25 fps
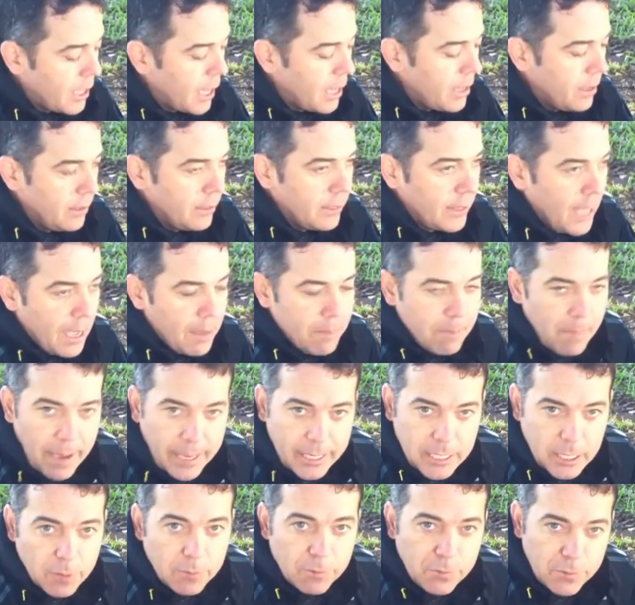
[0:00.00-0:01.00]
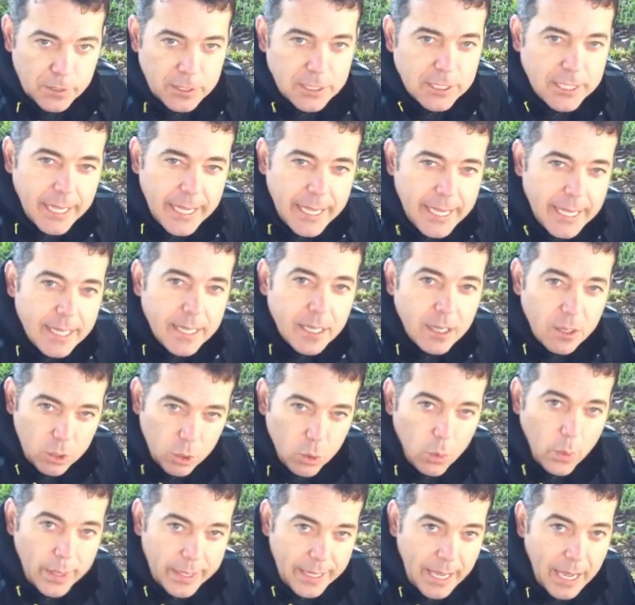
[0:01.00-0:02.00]
They make it fatigue
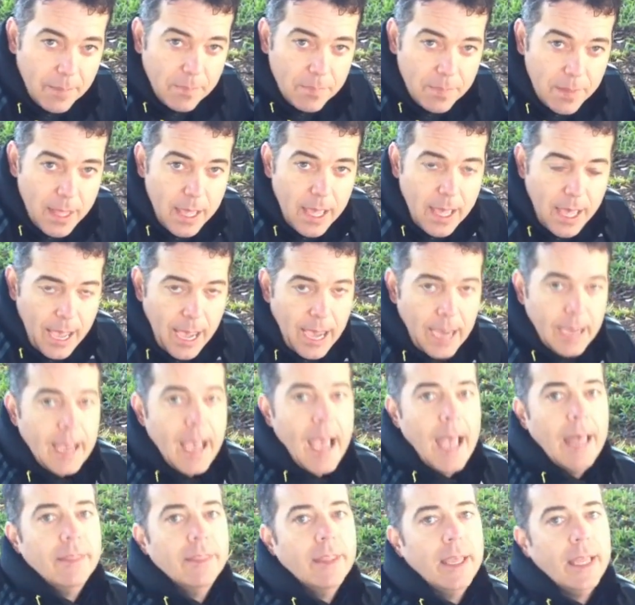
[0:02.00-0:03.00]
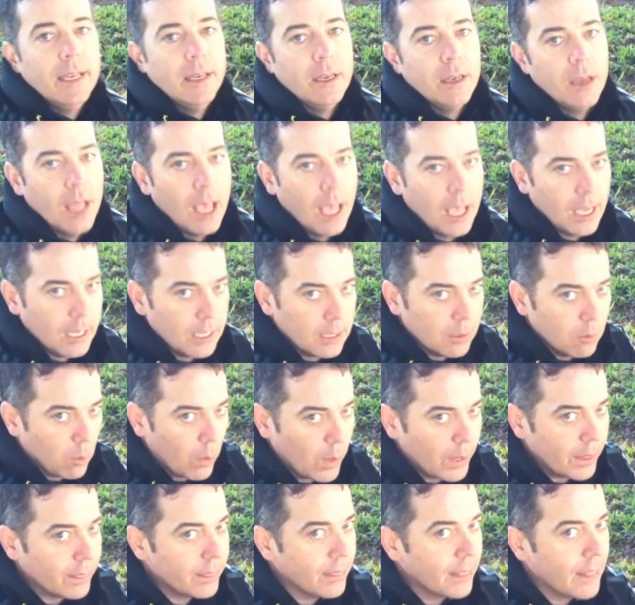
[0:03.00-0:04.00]
quicker, and then
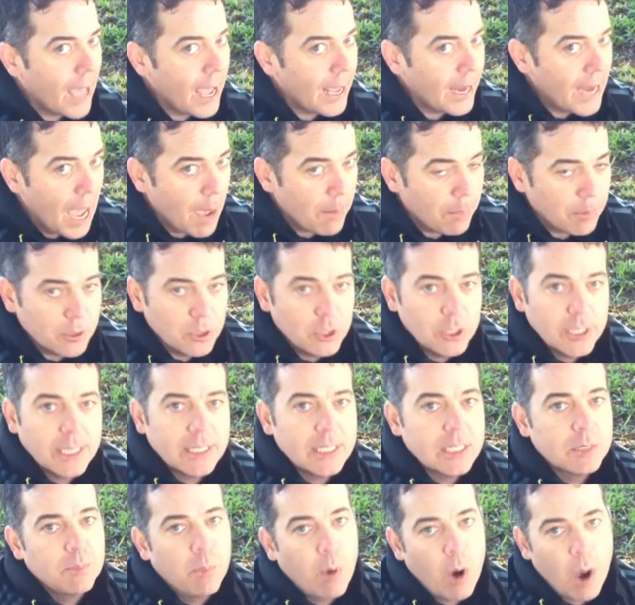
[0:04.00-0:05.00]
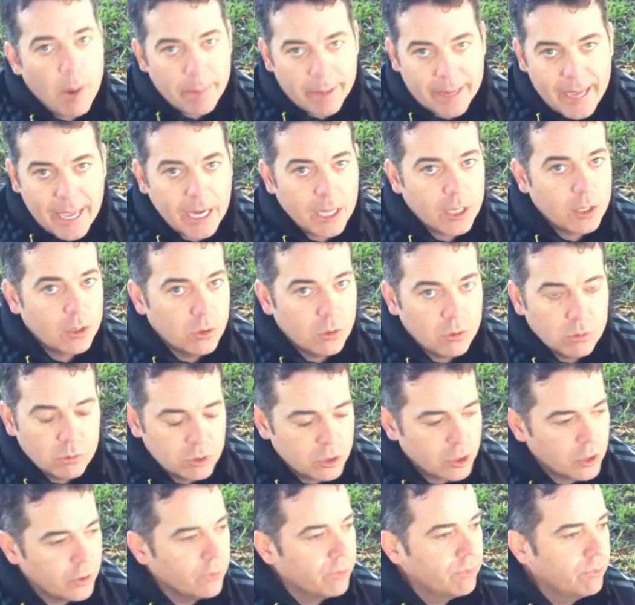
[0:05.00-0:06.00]
when that happens, you get this biomechanical
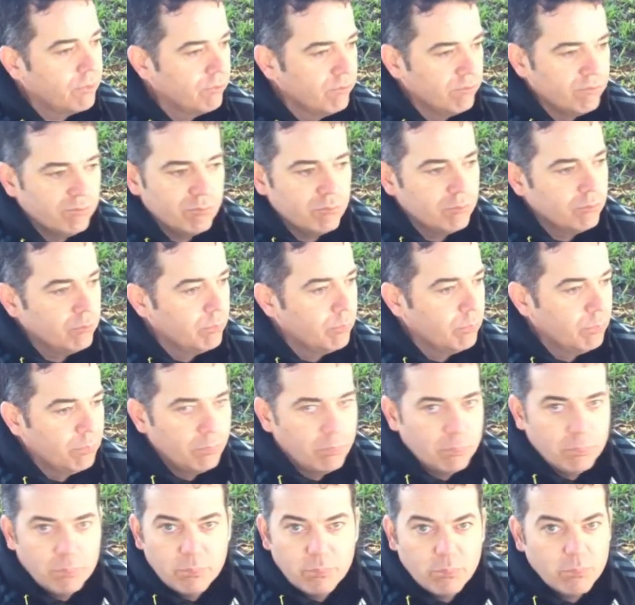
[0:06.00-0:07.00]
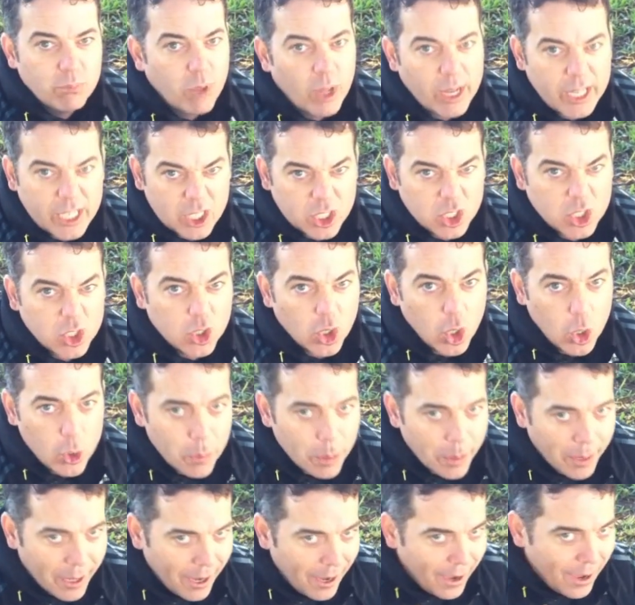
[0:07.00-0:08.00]
sort of like a
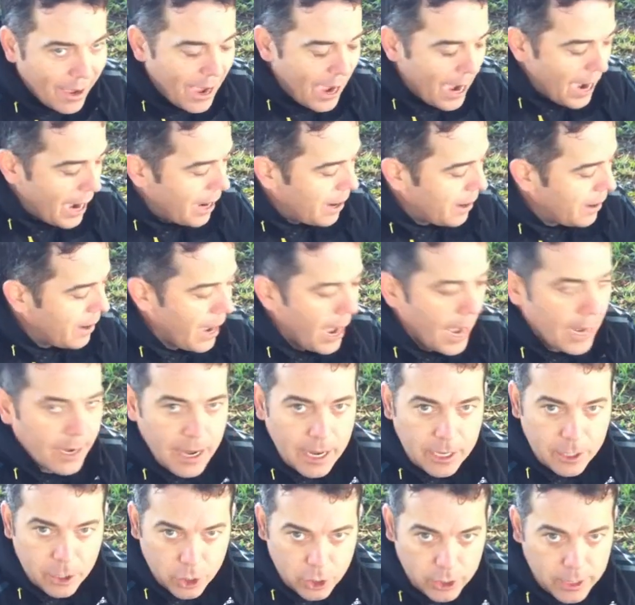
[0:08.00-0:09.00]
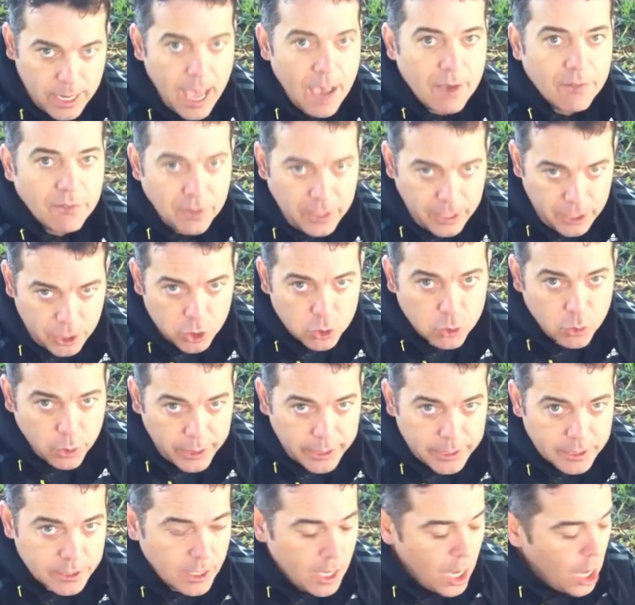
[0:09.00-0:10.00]
soup. And you can have
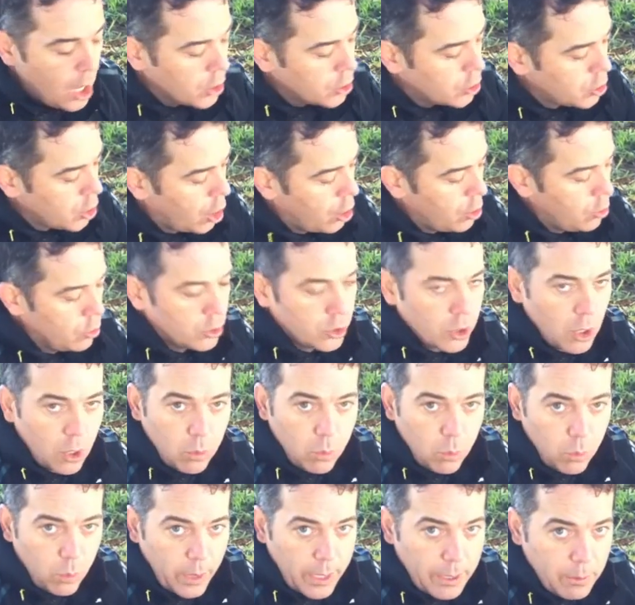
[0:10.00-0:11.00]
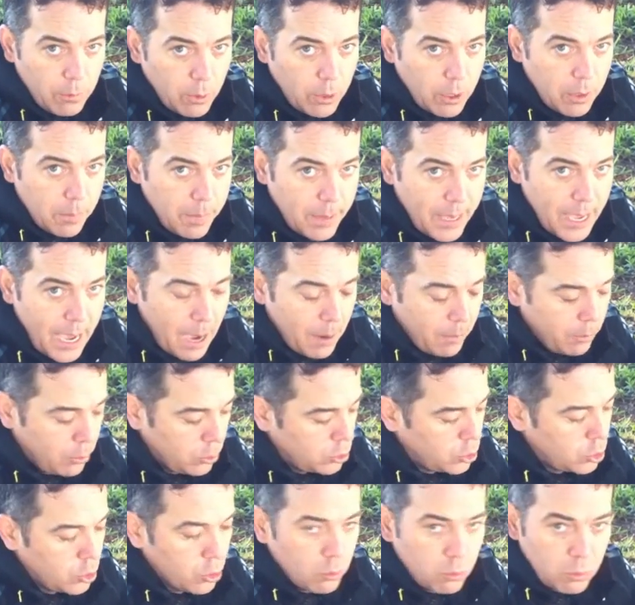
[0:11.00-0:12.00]
injuries. So we want to be
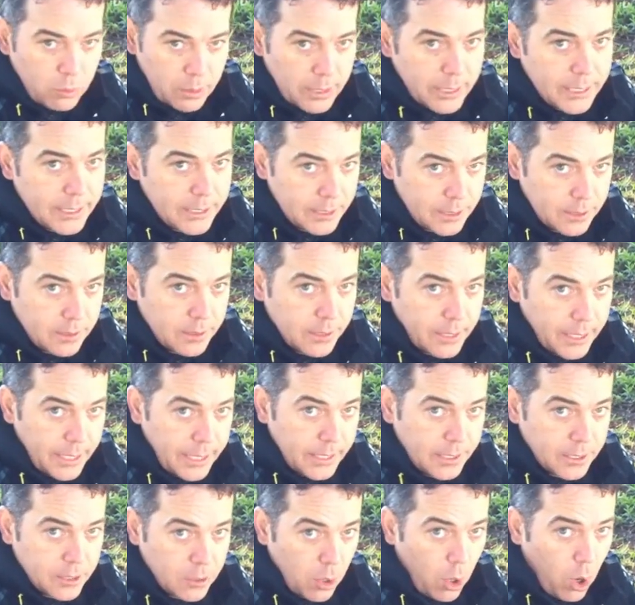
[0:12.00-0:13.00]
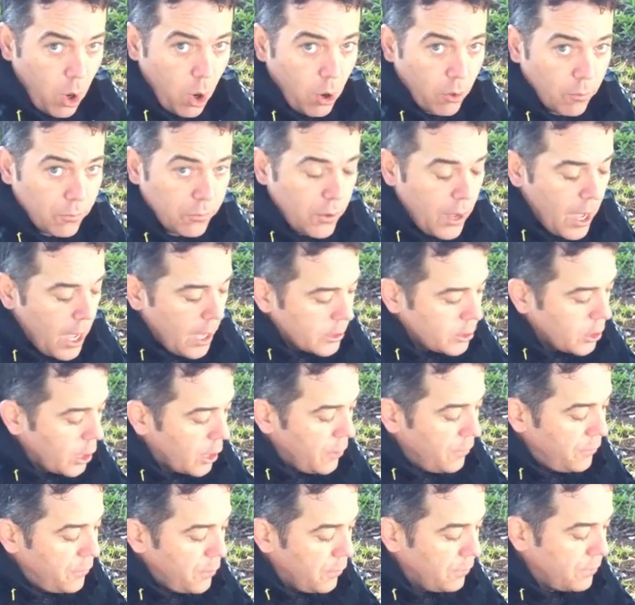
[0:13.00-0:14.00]
able to release these off. So
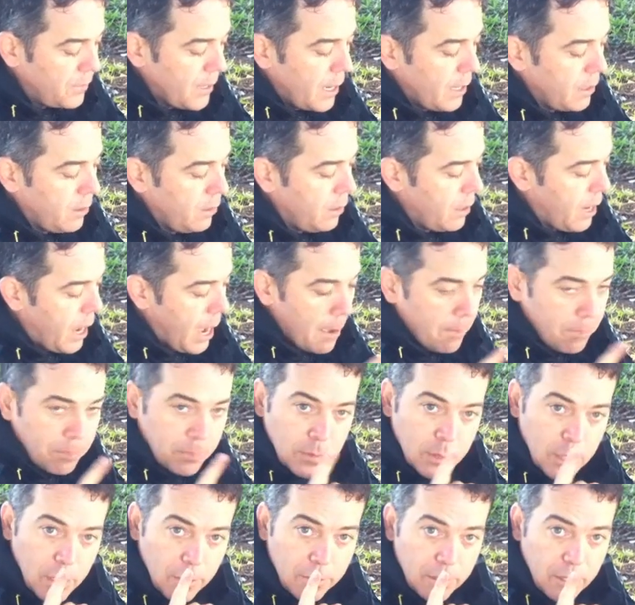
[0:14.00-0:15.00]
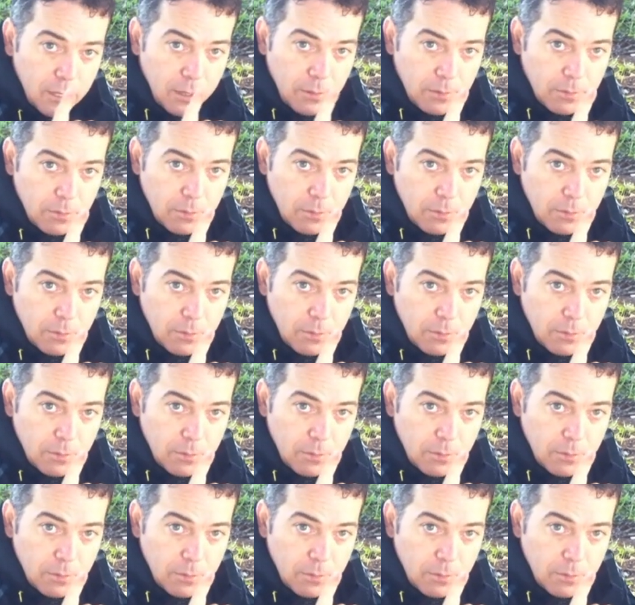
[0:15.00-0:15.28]
if you've done your